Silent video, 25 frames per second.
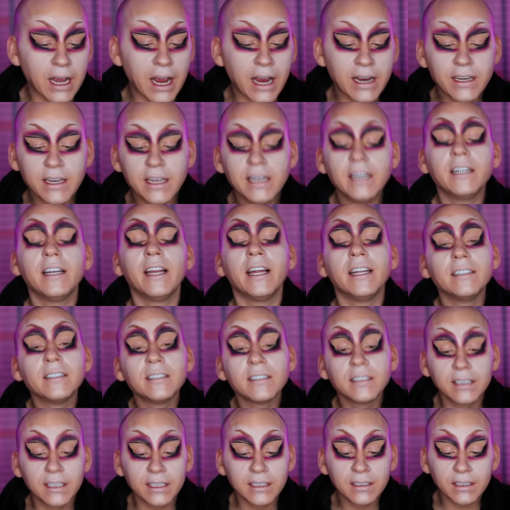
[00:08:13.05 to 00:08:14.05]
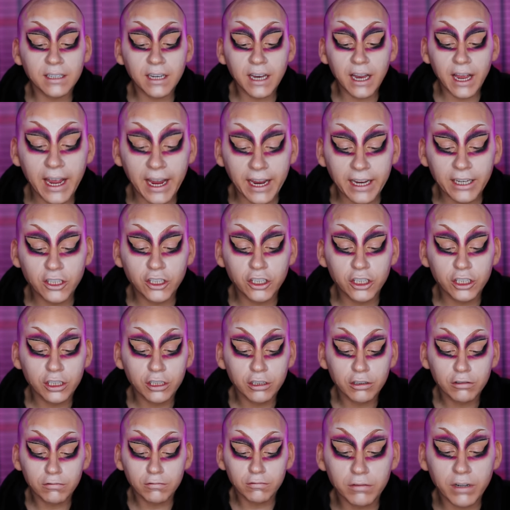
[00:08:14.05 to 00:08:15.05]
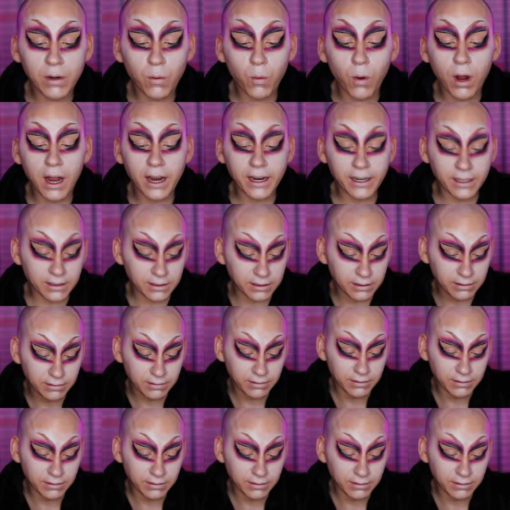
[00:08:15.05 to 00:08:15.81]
I need an instant age rewind,